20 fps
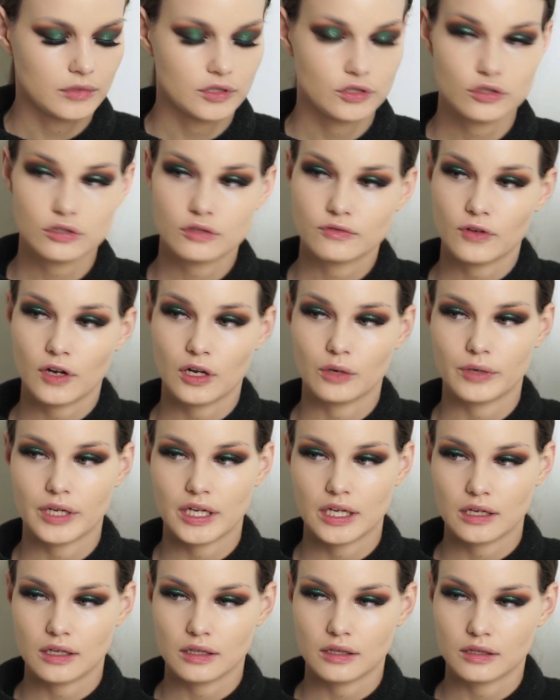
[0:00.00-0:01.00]
just
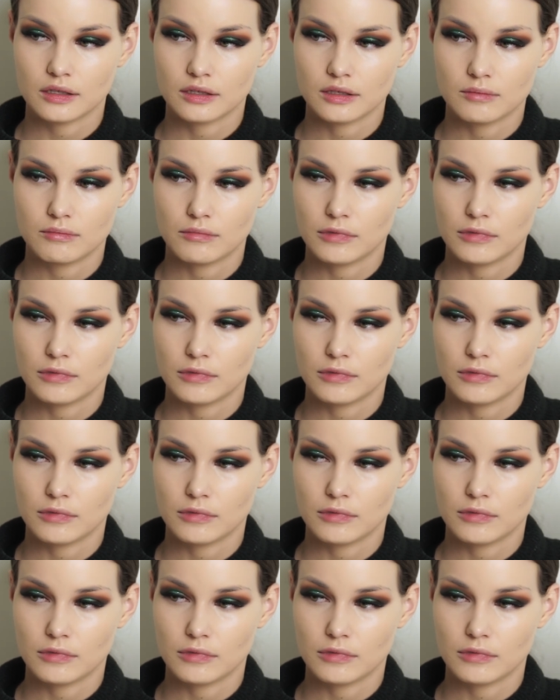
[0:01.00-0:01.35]
following the